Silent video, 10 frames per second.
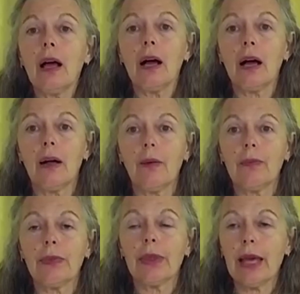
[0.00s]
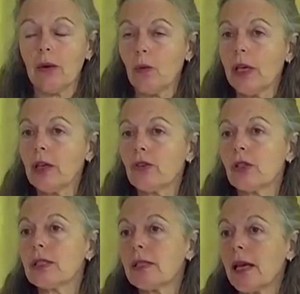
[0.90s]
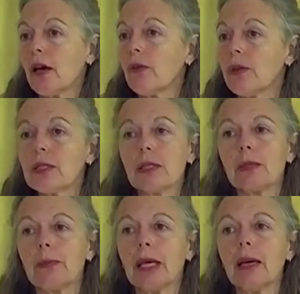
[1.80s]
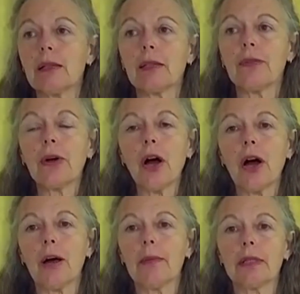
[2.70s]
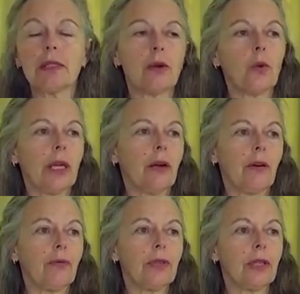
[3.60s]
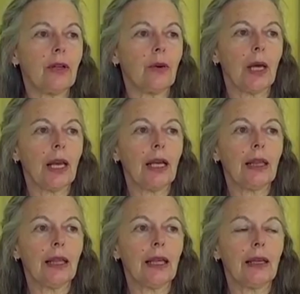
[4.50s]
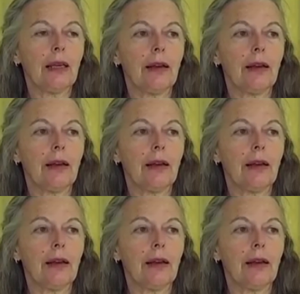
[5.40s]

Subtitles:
then we can just say, oh, this is because of karma, so we don't have to do anything.